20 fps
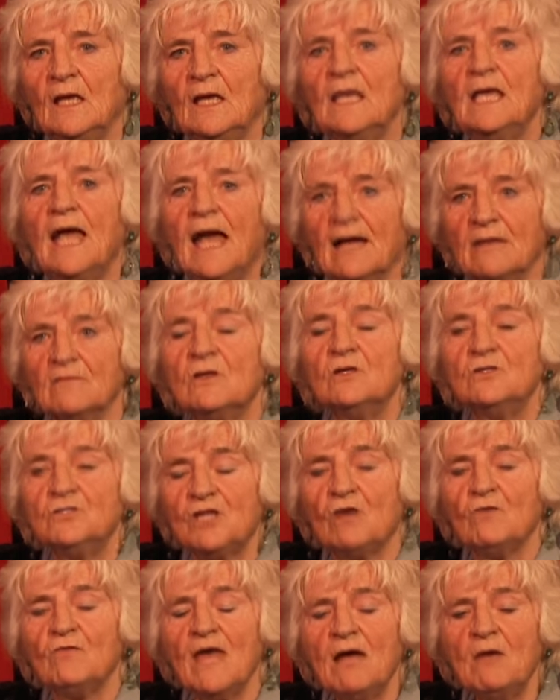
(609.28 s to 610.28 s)
yeah,
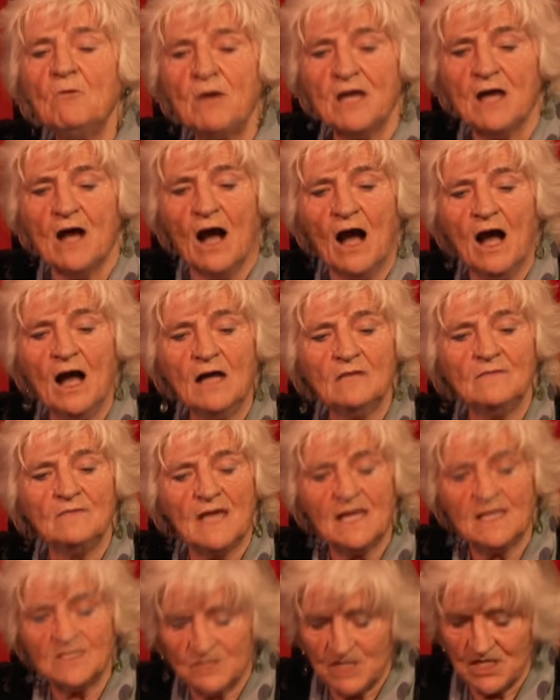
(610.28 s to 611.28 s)
so there we are,
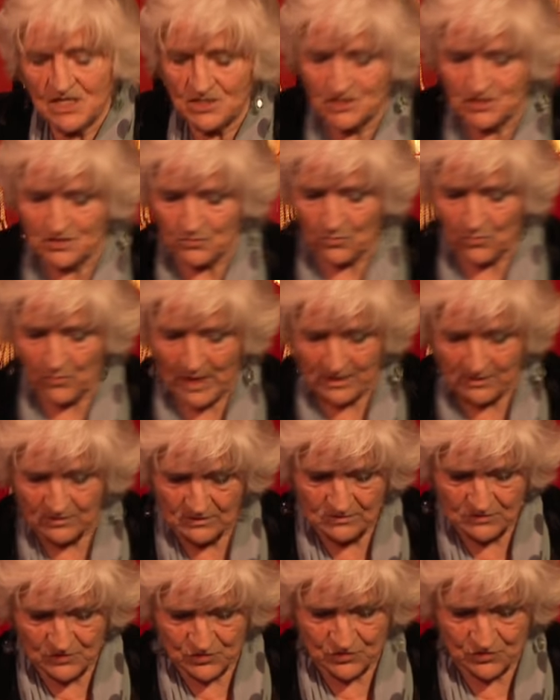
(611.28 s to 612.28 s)
there sits
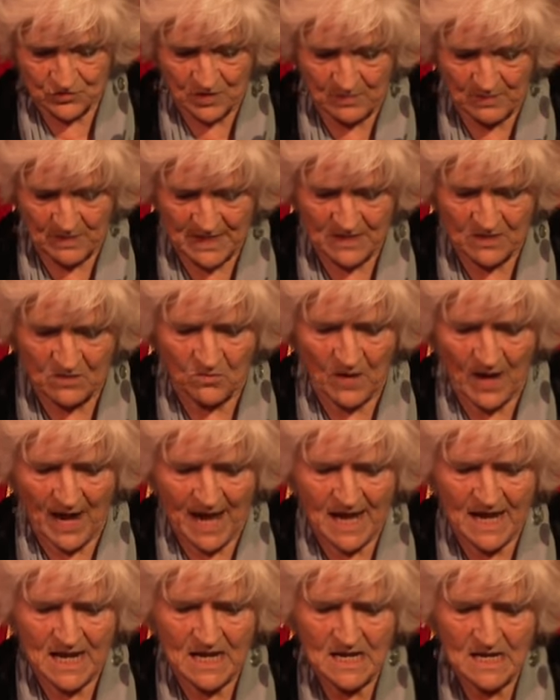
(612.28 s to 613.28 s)
Will, scribbling
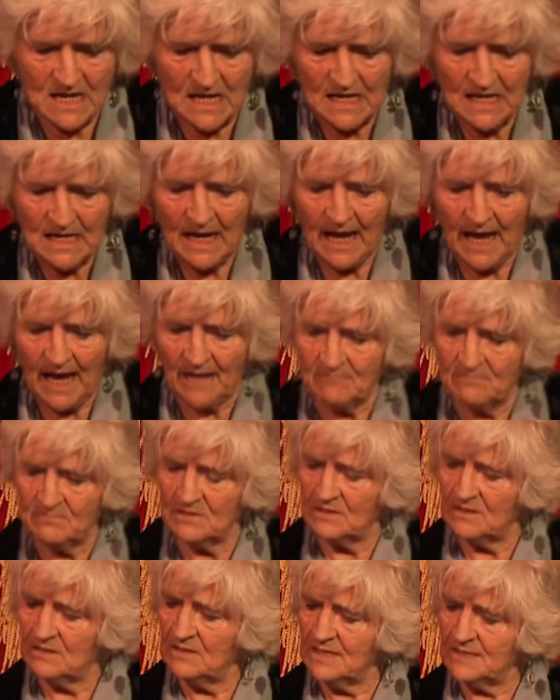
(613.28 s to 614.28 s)
away, and
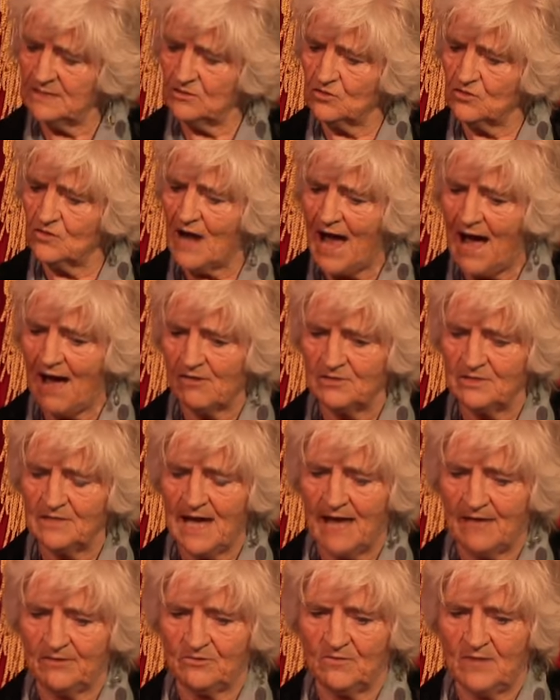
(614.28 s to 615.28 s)
a little crowd
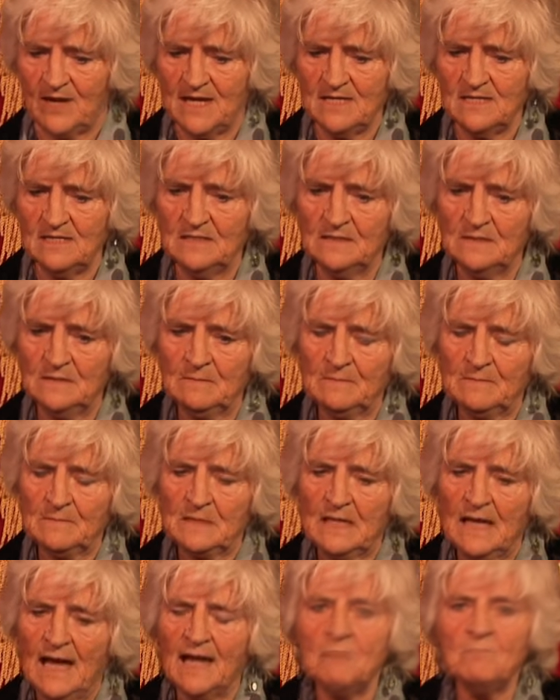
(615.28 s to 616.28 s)
gathering,
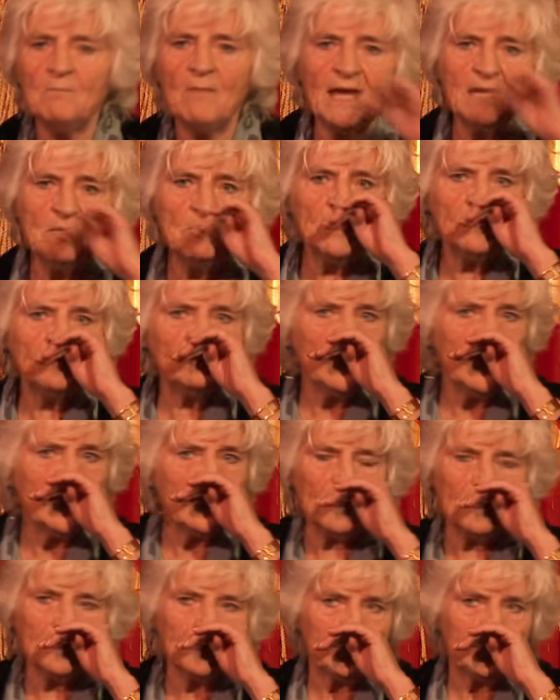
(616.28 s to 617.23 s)
and it made me think